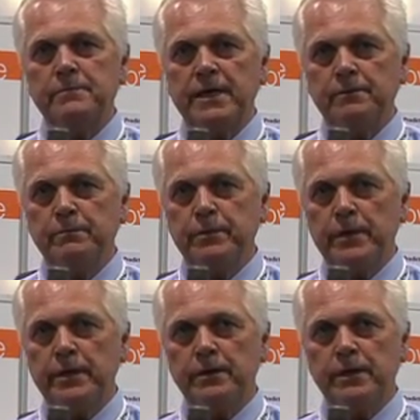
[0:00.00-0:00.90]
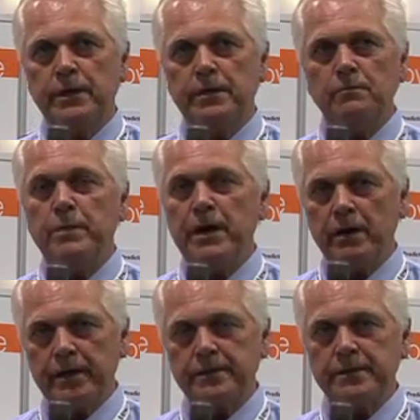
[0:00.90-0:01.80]
and and uh,
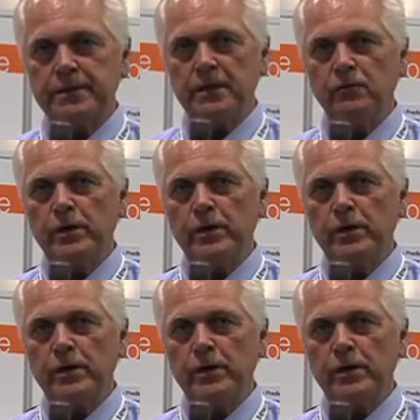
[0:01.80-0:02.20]
bearings itself.